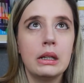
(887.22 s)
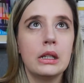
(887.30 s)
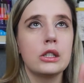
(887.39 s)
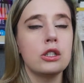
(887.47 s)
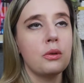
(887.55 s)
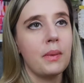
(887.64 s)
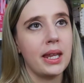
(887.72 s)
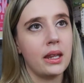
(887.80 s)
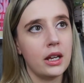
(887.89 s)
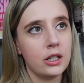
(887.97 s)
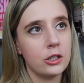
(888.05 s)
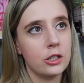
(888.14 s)
do my
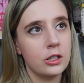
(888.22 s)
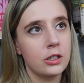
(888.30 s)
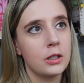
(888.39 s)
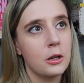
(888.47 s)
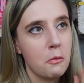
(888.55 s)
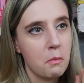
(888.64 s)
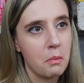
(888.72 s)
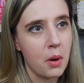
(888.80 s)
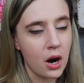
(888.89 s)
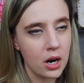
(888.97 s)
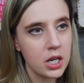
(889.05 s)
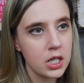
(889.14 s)
Lush
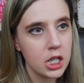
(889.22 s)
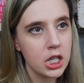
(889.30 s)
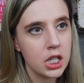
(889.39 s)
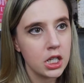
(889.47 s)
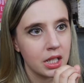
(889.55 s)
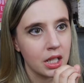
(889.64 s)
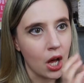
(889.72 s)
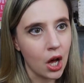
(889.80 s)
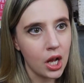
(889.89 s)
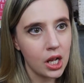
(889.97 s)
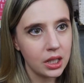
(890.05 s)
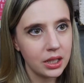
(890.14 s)
part
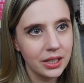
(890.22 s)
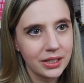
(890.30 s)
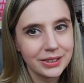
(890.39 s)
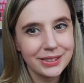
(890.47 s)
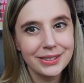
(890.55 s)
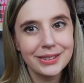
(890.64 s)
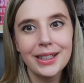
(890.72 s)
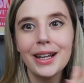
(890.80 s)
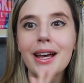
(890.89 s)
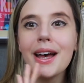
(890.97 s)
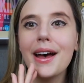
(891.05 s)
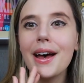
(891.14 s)
haul
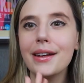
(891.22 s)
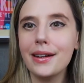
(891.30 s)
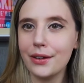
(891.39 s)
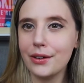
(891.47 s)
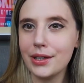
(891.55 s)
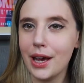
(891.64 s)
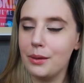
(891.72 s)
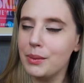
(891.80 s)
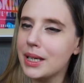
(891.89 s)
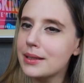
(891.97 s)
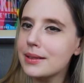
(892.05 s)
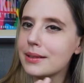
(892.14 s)
another time
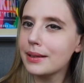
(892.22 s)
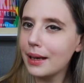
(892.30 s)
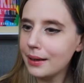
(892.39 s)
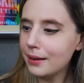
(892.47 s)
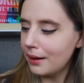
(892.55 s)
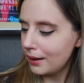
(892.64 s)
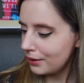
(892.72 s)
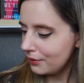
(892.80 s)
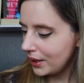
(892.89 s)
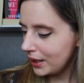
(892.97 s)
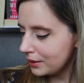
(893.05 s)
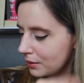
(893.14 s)
because it's getting kind of
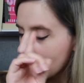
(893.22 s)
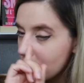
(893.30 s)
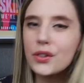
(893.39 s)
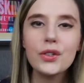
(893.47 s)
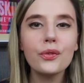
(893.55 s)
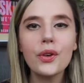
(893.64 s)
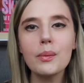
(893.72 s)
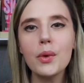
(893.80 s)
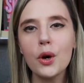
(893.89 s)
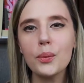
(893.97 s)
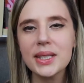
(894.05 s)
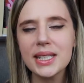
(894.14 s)
late. So from
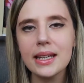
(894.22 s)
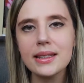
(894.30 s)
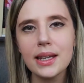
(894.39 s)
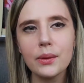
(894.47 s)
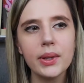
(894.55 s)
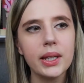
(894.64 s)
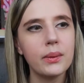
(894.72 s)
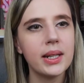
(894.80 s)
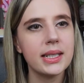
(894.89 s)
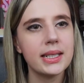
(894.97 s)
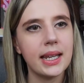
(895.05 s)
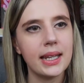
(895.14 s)
Homesense, I really
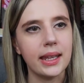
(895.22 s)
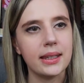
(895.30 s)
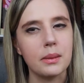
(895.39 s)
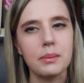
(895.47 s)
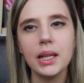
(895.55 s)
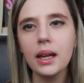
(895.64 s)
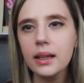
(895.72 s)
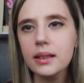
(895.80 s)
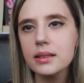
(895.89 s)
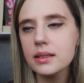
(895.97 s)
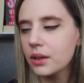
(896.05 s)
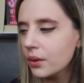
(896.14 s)
wanted to get like some
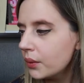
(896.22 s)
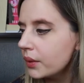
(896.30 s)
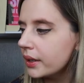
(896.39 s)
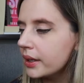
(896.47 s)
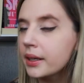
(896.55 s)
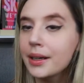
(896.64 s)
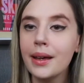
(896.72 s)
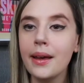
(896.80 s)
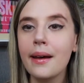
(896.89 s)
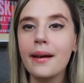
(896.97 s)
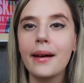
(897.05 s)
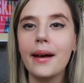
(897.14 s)
nice decor.
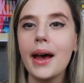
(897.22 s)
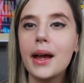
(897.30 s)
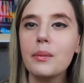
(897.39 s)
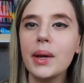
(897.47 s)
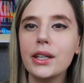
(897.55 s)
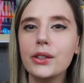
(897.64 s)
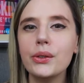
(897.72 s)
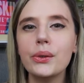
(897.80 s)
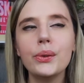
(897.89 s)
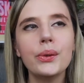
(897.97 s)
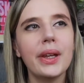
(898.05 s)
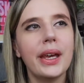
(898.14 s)
I might
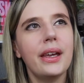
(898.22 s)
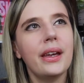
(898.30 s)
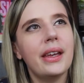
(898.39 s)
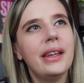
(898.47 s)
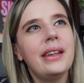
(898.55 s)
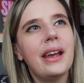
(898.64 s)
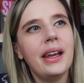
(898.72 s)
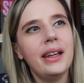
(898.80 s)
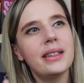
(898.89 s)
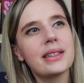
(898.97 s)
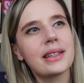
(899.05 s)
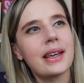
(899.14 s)
do like a
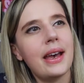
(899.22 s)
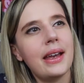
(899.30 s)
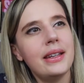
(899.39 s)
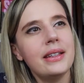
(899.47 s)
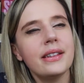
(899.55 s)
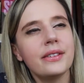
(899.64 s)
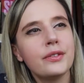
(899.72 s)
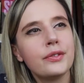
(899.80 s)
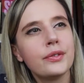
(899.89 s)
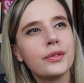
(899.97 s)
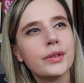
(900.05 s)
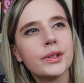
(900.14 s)
nice kind
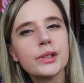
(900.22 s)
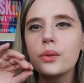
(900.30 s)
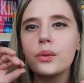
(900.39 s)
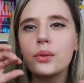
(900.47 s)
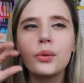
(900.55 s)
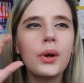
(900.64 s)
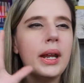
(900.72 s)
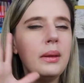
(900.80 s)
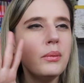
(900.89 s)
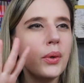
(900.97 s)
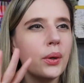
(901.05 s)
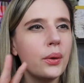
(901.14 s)
of
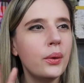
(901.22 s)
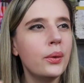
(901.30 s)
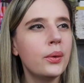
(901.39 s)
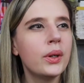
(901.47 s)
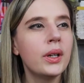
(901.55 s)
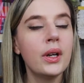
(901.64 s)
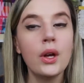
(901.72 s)
rainbow,